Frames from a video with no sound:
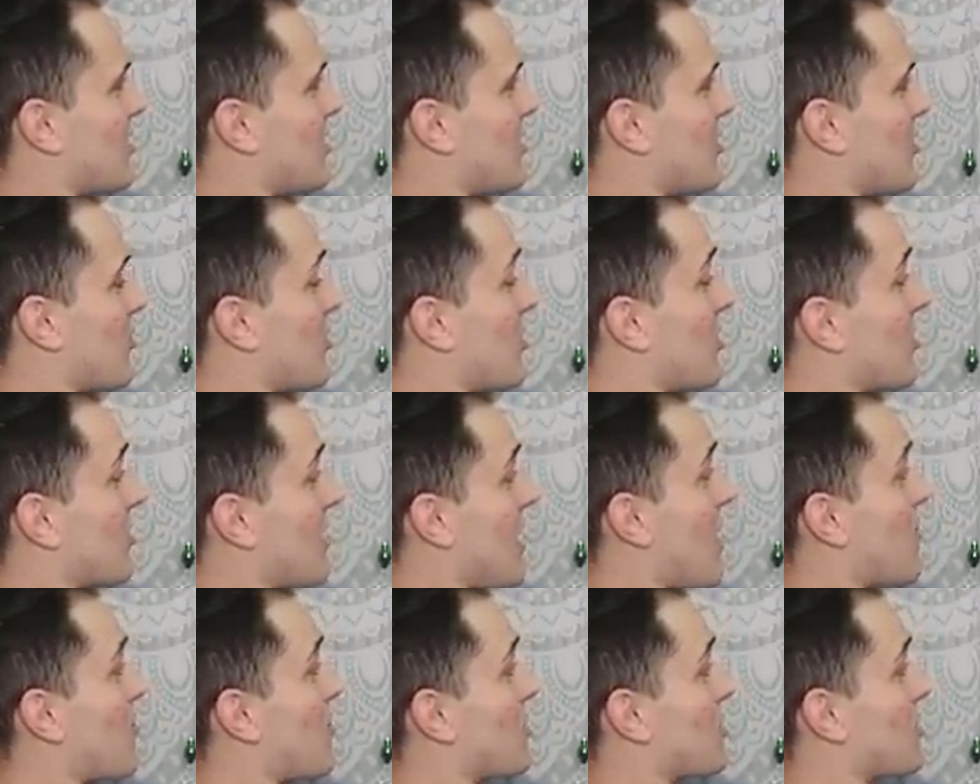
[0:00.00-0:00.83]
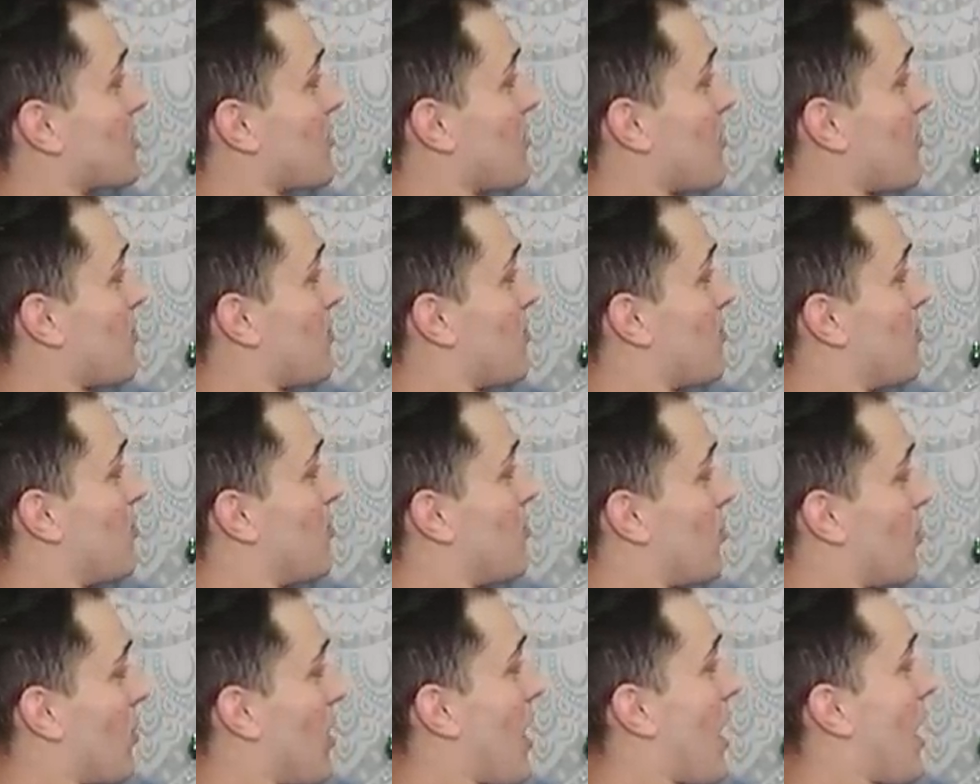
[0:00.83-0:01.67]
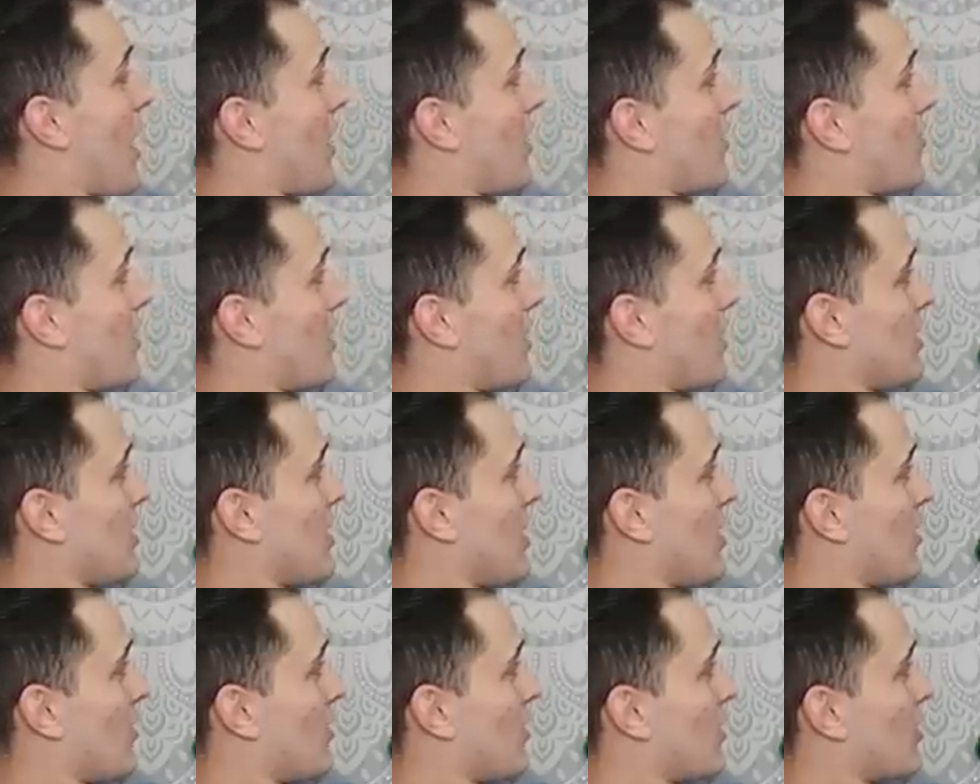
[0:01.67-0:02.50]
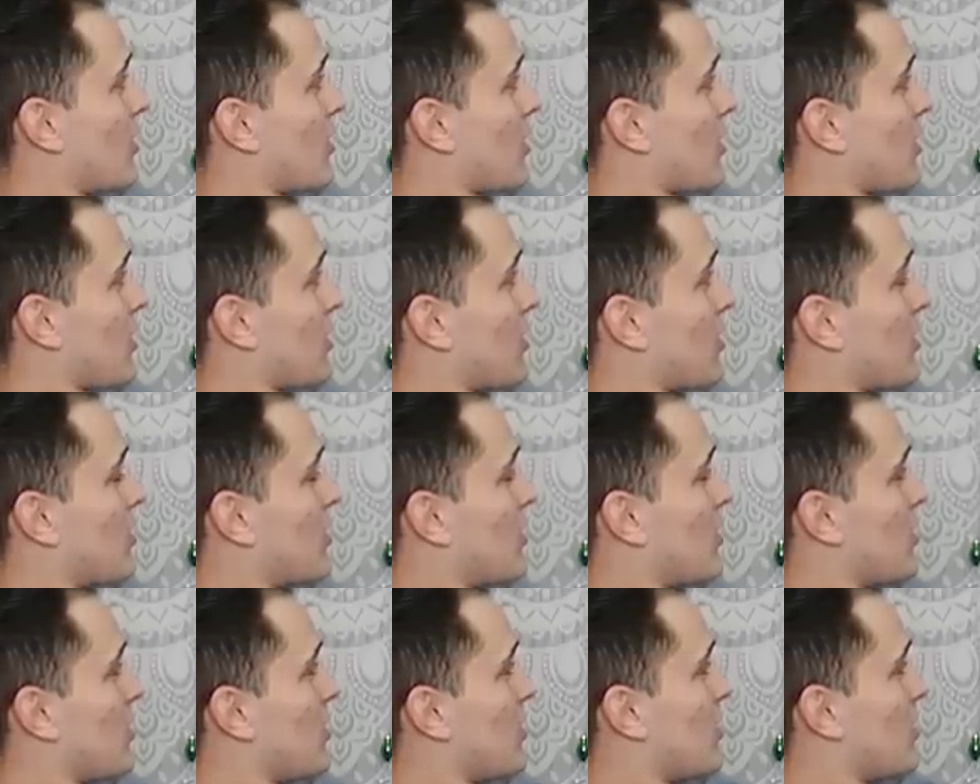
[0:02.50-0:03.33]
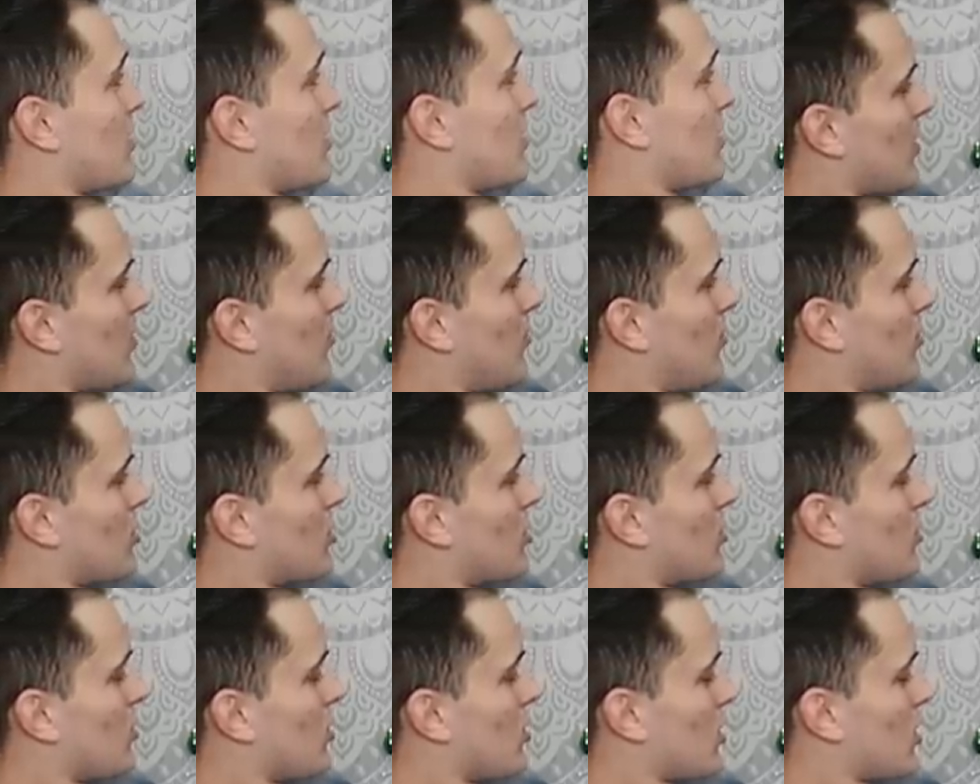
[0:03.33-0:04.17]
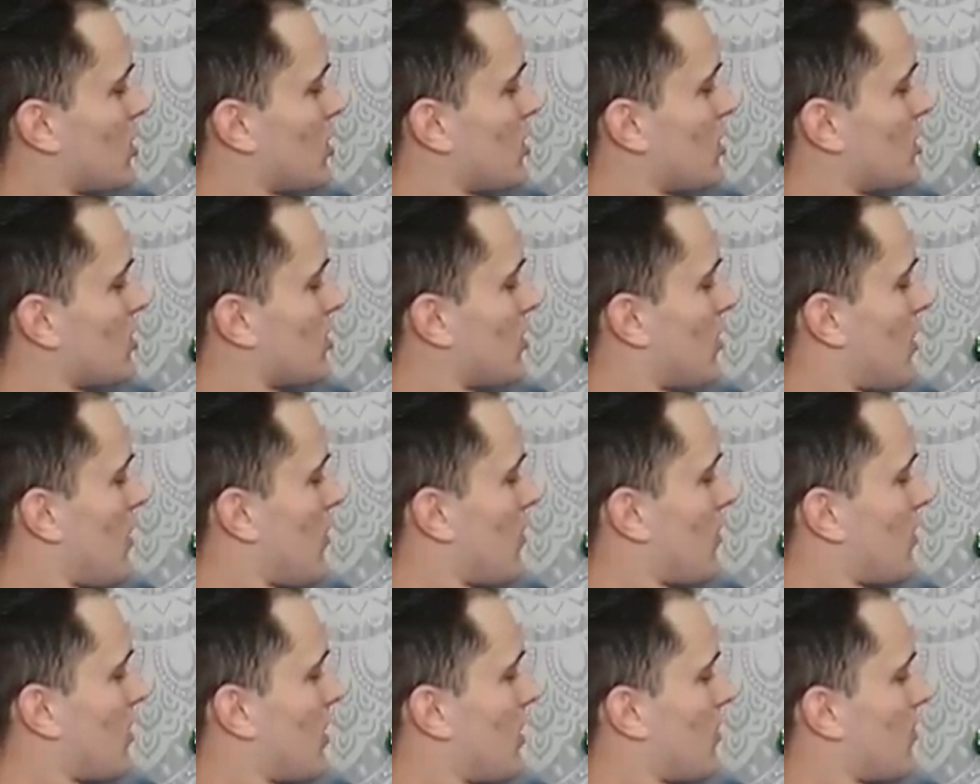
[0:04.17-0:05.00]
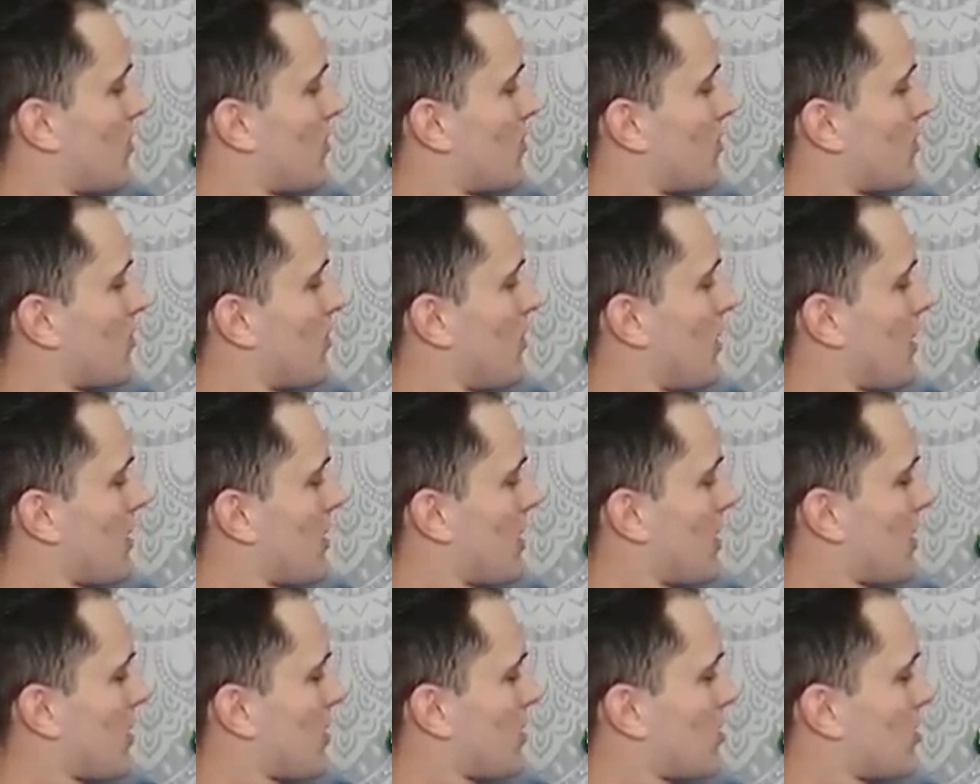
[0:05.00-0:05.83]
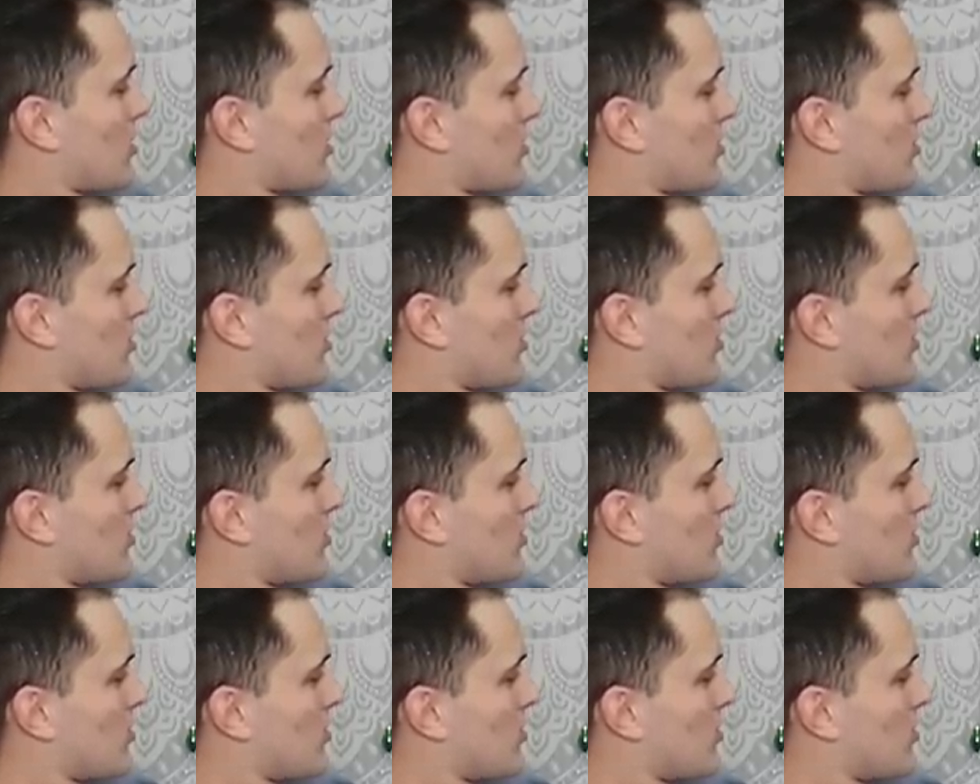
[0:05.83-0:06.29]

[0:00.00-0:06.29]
You're being that much of a brat right no, now. No, I'm not. Gonna... But you look good, so I would not. Why can't I touch you?